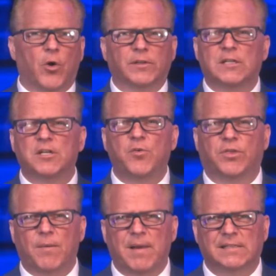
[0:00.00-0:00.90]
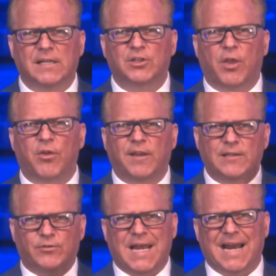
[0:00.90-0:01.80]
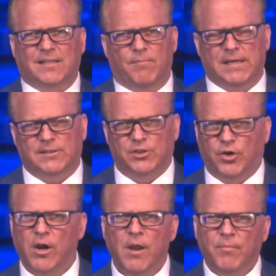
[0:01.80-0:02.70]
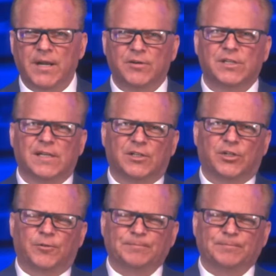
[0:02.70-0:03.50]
what to do with the message other than to attack the messenger. But here's the issue